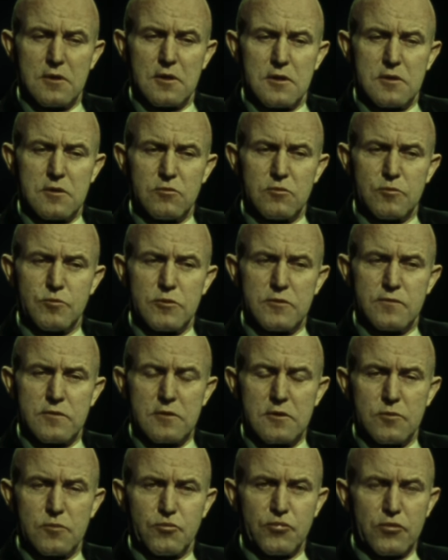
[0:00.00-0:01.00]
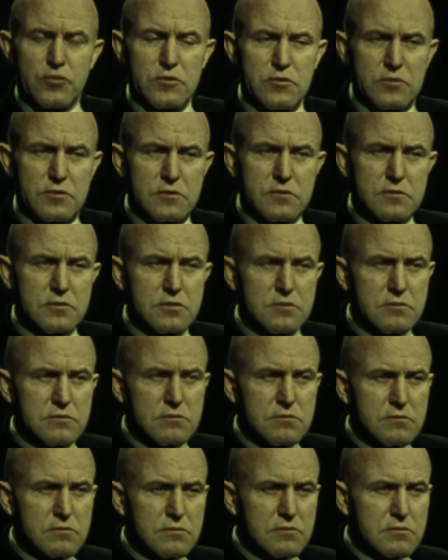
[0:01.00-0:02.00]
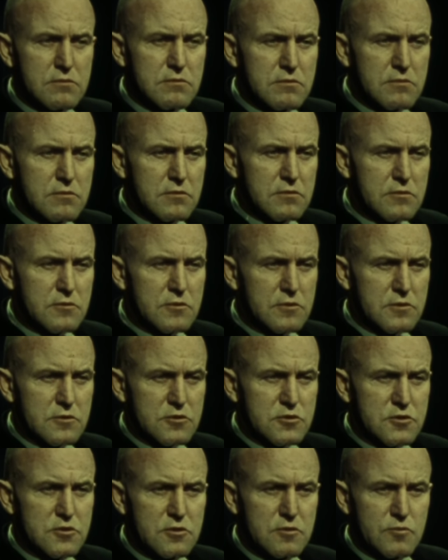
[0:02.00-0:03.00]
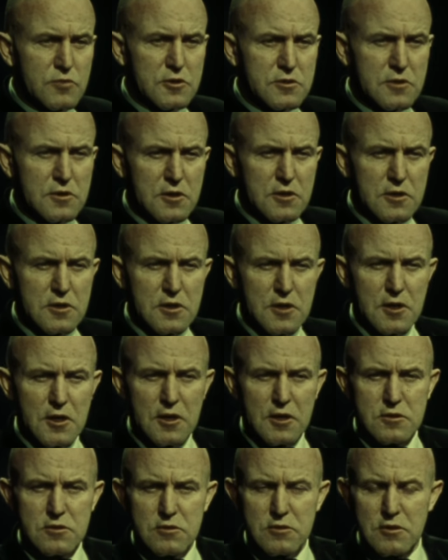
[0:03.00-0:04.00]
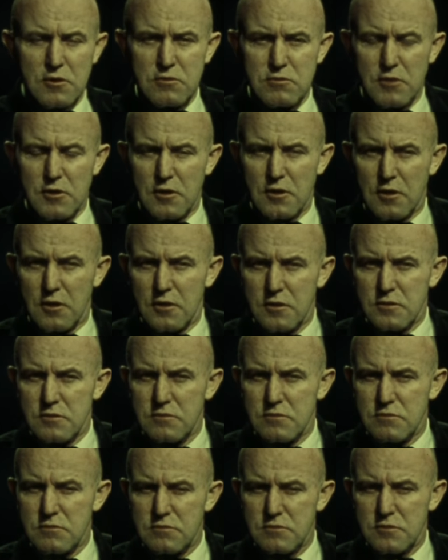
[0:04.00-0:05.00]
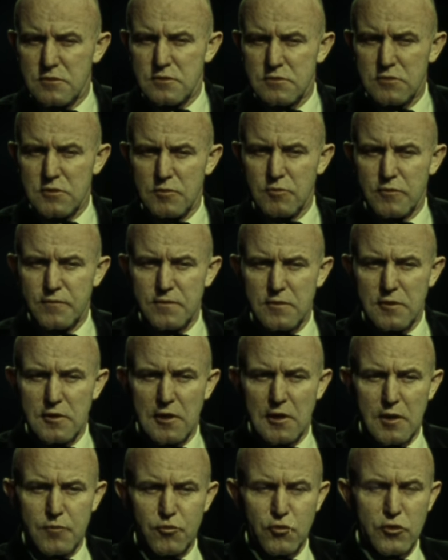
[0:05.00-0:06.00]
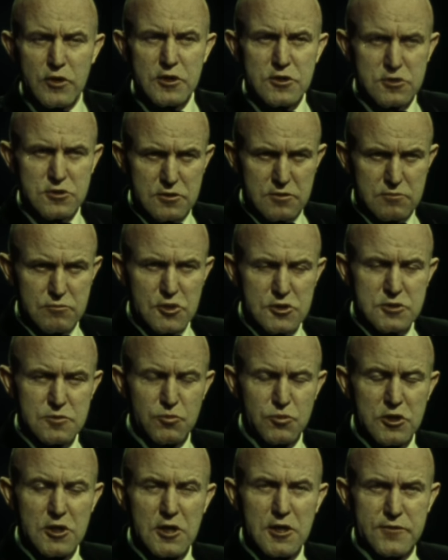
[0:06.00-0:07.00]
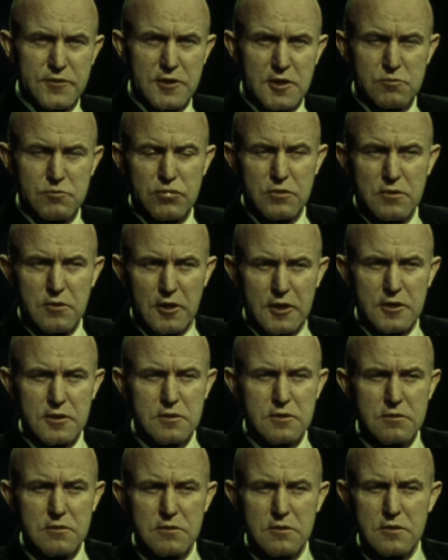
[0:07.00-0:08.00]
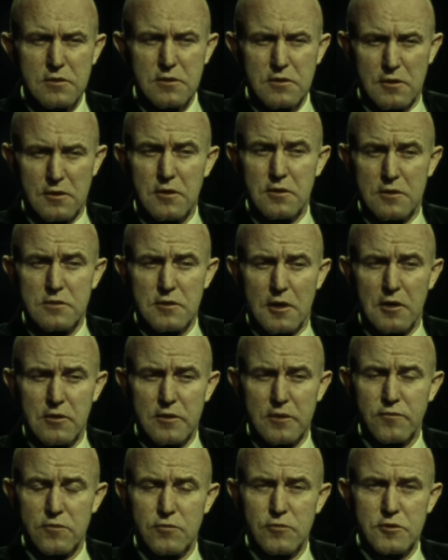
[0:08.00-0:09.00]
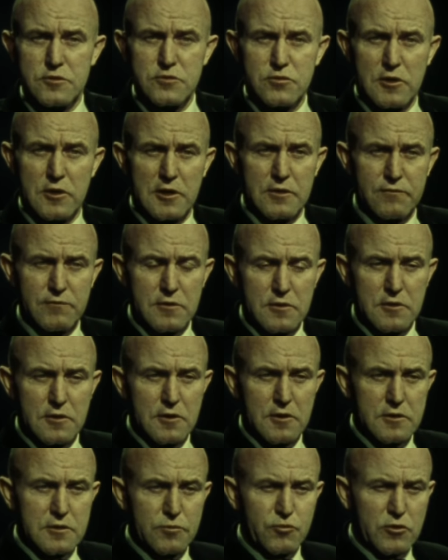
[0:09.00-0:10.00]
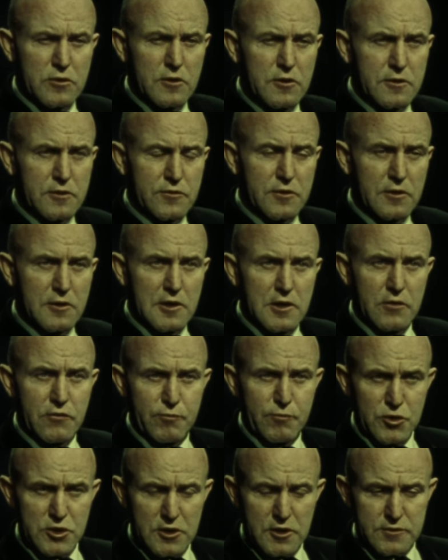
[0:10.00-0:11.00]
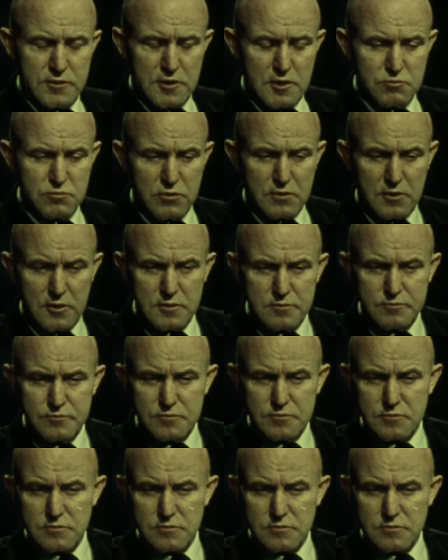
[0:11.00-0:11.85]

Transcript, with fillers: And it would be very prudent to assume that they can't go on with trouble-free operation much beyond that point. Uh, however, we're trying very hard to prolong their lives beyond that point.